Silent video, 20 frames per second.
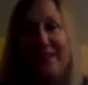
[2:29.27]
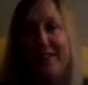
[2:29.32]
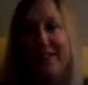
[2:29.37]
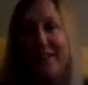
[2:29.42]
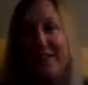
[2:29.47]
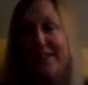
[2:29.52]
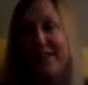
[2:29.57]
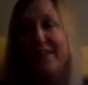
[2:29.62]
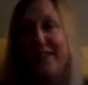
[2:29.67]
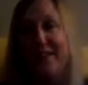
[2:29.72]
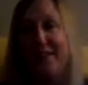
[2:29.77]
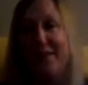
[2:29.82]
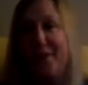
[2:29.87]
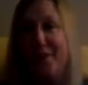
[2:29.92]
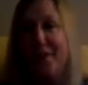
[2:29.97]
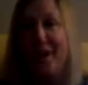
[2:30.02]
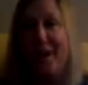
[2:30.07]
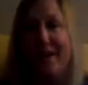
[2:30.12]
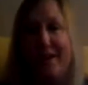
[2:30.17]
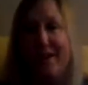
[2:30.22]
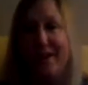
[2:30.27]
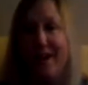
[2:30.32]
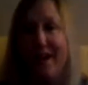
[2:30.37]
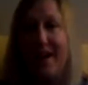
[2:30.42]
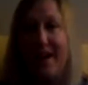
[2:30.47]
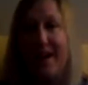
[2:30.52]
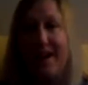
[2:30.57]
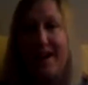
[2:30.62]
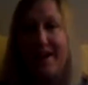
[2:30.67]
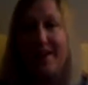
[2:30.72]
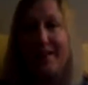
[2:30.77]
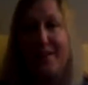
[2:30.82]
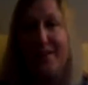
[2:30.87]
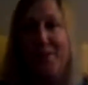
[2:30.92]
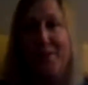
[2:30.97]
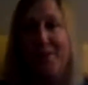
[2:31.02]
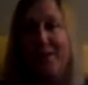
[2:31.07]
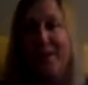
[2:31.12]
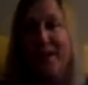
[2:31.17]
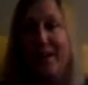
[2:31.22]
list can go on, and
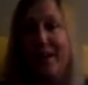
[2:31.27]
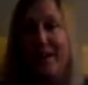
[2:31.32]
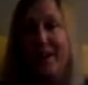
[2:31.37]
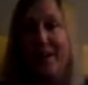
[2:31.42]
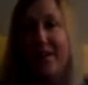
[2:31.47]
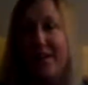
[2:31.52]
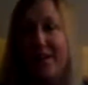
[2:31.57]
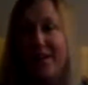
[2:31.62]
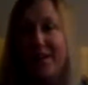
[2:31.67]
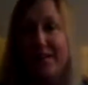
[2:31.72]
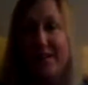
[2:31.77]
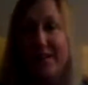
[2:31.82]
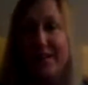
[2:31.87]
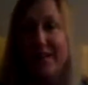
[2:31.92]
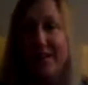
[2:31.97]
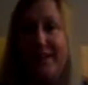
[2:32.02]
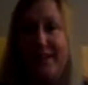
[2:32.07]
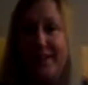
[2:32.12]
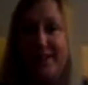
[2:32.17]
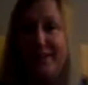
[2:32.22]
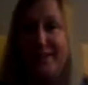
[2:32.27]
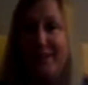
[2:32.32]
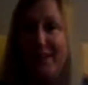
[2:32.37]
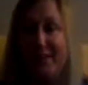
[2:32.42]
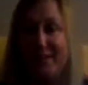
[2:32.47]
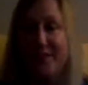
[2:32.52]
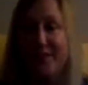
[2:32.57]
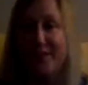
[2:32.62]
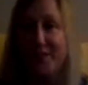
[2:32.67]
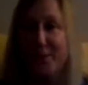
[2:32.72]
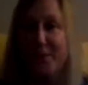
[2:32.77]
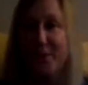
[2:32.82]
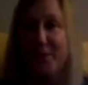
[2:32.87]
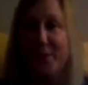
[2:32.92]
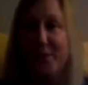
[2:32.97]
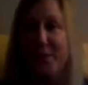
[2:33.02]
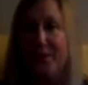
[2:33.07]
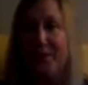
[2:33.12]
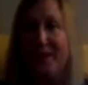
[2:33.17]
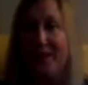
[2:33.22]
those are serious hurts and
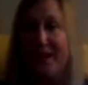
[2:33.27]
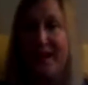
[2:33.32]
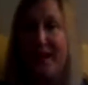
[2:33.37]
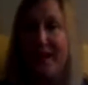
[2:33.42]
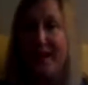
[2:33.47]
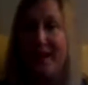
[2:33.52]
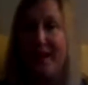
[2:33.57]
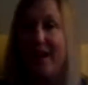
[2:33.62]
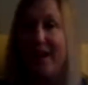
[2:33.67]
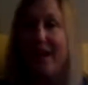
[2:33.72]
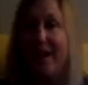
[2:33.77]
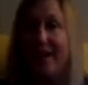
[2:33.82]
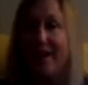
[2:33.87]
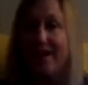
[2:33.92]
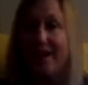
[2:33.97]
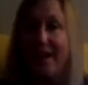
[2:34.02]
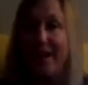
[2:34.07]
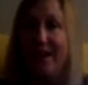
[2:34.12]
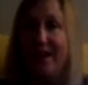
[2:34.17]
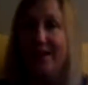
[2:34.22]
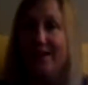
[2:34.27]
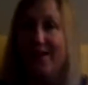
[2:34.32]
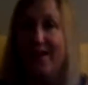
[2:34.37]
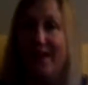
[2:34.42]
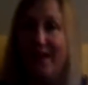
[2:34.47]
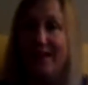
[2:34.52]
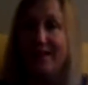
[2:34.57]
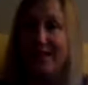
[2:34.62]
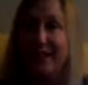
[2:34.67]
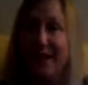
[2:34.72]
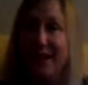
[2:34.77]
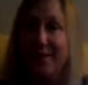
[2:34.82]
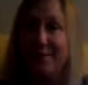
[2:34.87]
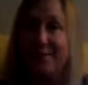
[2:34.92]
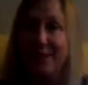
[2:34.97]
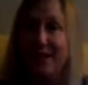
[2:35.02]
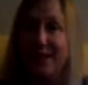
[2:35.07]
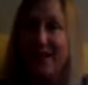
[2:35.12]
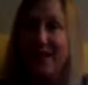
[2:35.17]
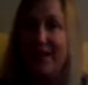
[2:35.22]
wounds that take a long time to
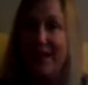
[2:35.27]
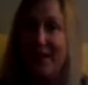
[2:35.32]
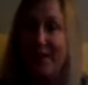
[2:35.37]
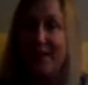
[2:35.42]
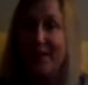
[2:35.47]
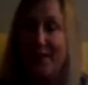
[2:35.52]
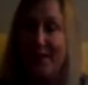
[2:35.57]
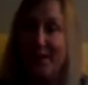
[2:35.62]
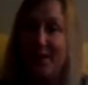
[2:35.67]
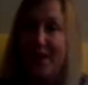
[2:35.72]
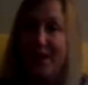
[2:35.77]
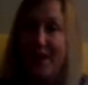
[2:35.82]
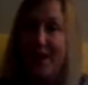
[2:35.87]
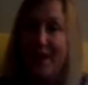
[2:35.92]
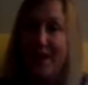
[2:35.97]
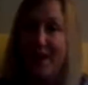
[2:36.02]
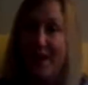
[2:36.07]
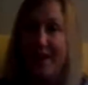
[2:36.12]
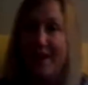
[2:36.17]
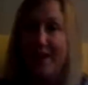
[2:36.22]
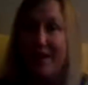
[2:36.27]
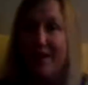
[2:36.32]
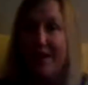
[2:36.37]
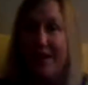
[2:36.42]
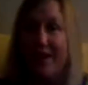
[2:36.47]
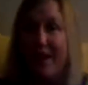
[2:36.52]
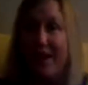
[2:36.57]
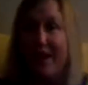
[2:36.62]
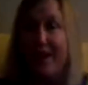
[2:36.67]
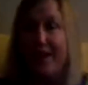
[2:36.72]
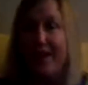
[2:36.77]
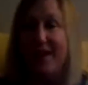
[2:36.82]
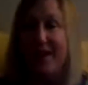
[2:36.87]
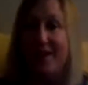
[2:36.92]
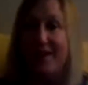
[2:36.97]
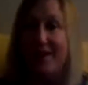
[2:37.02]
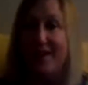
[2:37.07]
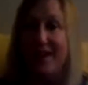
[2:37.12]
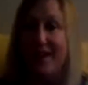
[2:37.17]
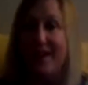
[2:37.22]
heal and
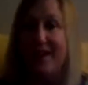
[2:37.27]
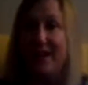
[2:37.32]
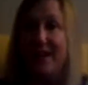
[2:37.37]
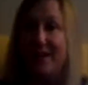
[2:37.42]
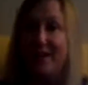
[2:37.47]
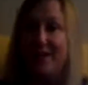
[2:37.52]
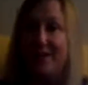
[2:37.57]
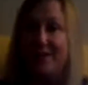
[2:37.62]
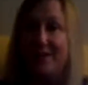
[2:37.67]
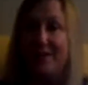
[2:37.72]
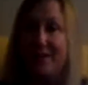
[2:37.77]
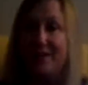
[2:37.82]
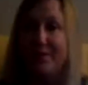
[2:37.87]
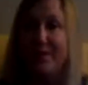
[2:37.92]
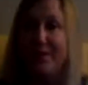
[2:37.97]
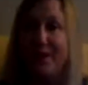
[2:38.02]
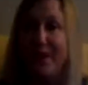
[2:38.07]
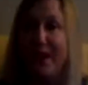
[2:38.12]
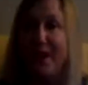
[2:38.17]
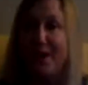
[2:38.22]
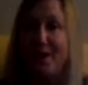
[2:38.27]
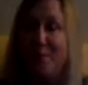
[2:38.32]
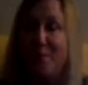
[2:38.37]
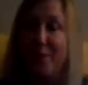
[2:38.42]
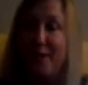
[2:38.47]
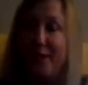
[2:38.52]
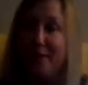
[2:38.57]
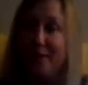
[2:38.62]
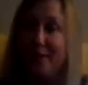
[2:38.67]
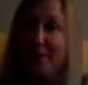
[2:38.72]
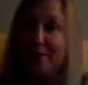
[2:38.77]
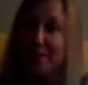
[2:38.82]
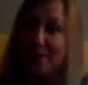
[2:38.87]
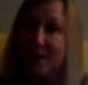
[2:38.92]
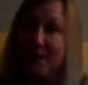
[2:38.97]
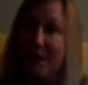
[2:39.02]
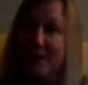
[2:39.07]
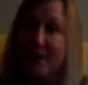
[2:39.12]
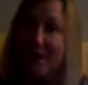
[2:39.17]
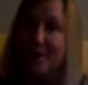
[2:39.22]
need therapy
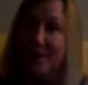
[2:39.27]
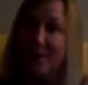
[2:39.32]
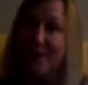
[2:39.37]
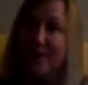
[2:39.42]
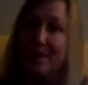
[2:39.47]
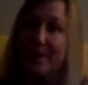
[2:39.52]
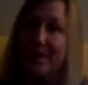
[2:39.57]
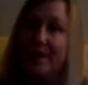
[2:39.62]
sometimes,